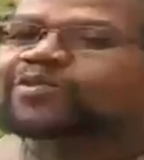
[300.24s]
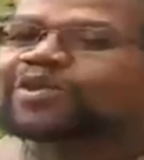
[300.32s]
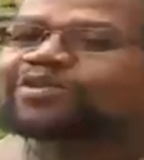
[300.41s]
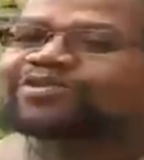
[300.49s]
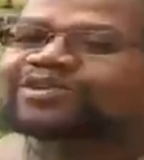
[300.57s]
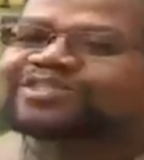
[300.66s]
we
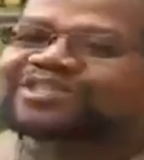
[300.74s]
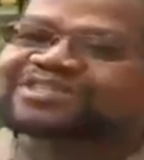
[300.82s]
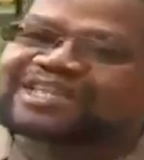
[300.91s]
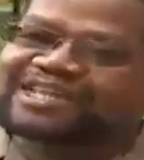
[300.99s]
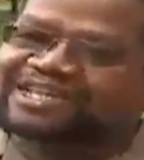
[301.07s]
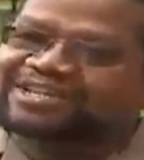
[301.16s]
were not
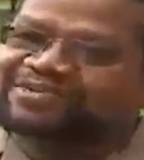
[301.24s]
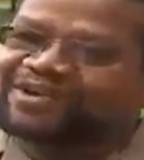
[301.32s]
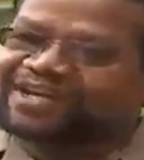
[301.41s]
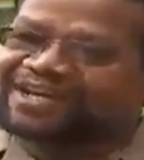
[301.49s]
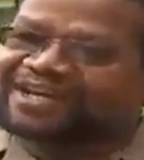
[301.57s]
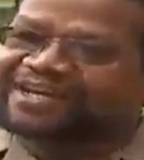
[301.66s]
registered in
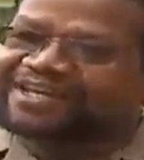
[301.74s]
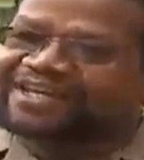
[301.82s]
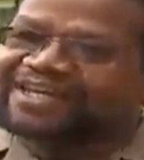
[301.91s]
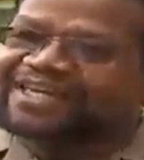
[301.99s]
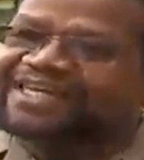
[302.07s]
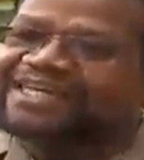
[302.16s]
Uganda.
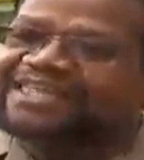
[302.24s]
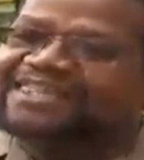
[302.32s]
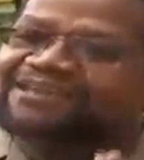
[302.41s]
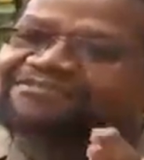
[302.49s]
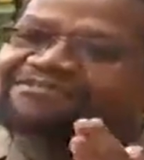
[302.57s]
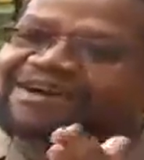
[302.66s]

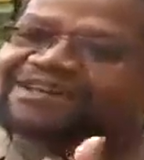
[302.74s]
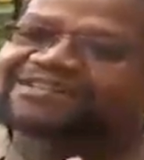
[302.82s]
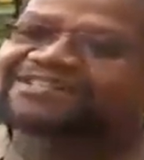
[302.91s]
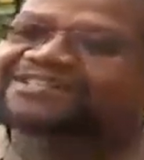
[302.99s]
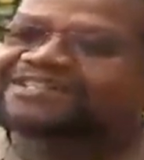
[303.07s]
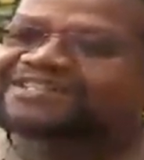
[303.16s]
The
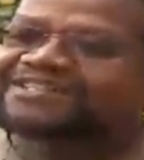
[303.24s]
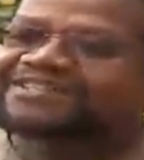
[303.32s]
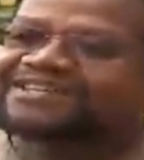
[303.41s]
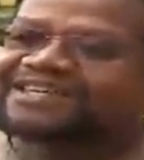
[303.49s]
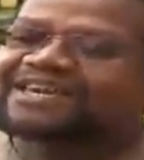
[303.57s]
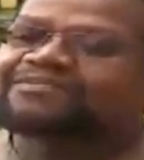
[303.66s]
funds
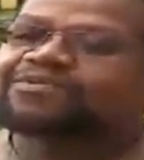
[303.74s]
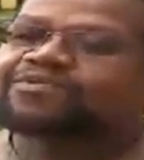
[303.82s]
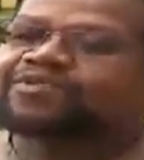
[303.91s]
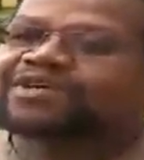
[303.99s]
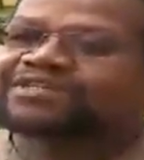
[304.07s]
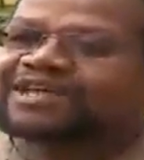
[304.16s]
came
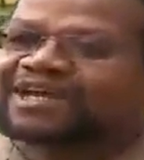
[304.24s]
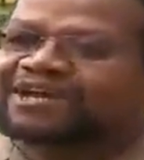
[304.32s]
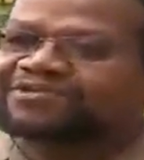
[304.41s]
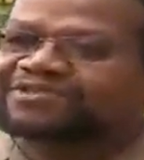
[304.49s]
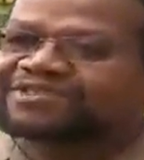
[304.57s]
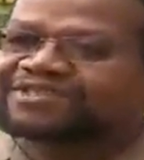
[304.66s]
through his
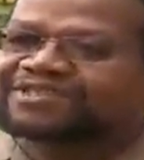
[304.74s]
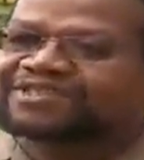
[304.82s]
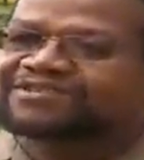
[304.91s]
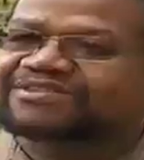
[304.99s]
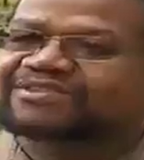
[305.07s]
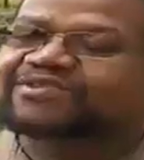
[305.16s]
account. Oh
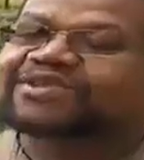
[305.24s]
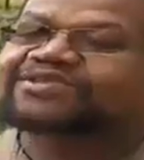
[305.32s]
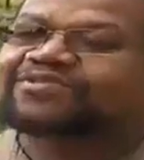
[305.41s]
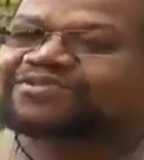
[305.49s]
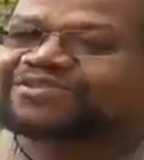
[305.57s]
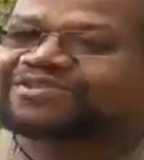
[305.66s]
no! Through his
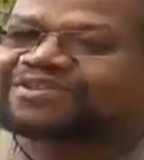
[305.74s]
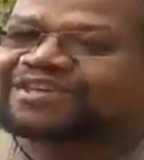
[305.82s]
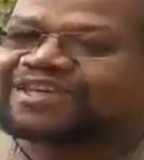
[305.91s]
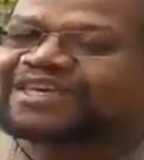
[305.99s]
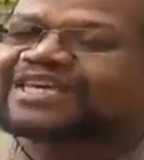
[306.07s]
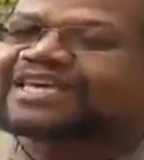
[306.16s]
office.
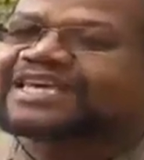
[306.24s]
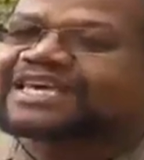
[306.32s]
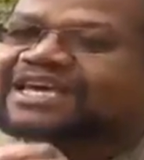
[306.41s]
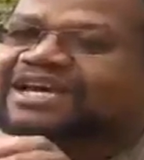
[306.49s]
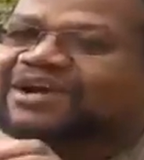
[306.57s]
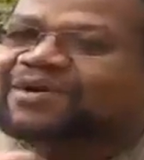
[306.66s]
I know where this is
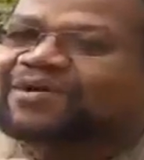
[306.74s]
going.